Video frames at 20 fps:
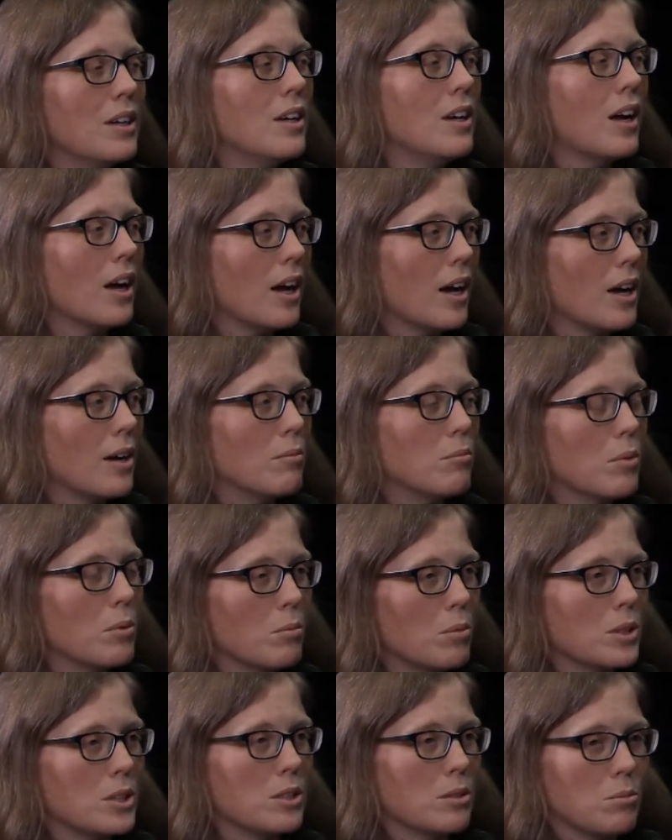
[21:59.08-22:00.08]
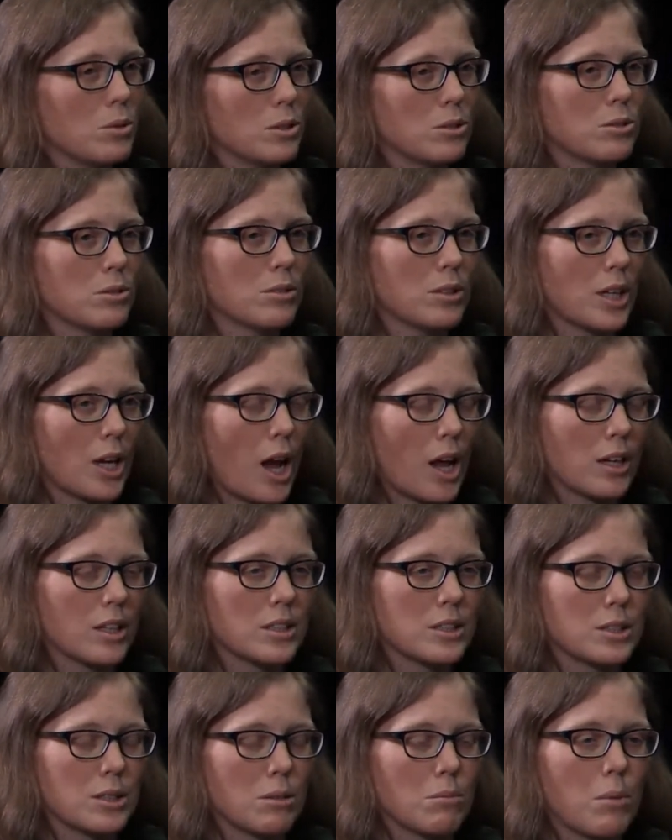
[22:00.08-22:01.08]
um, but to be truly
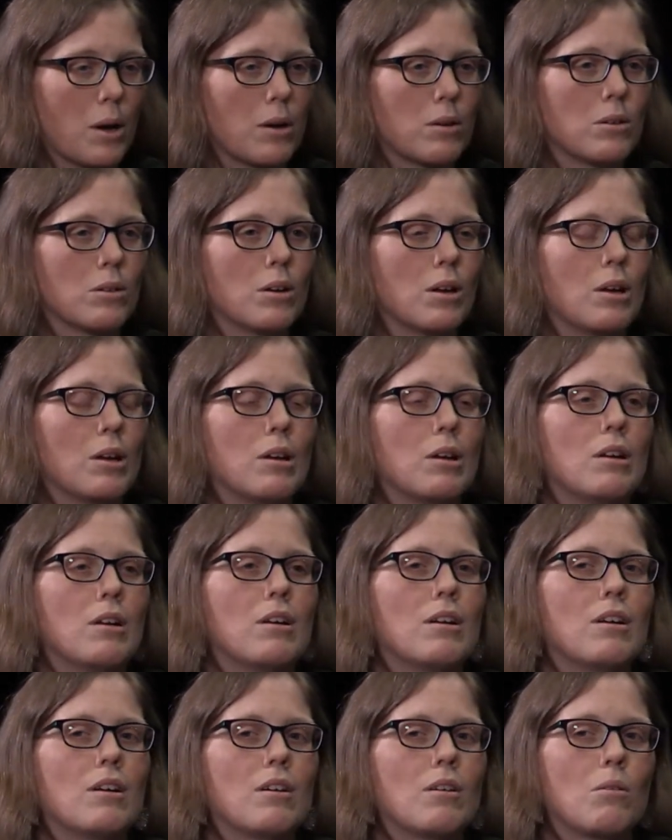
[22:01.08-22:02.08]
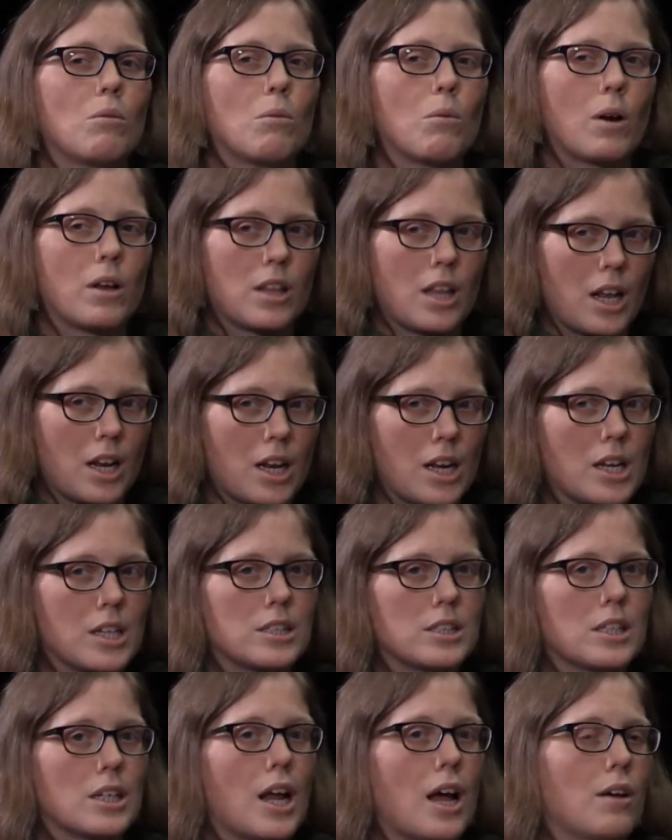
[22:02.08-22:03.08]
honest about where that
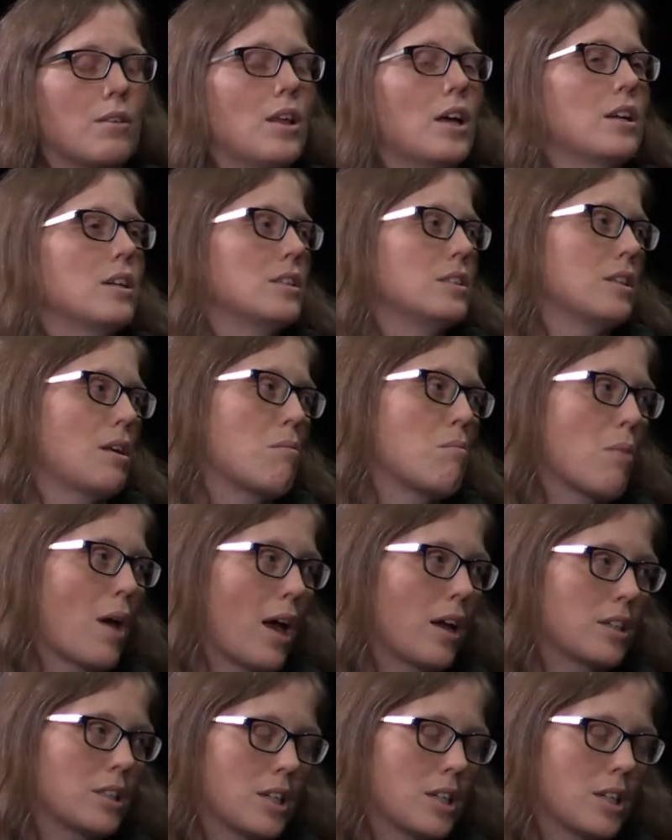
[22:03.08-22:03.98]
is and how that has impacted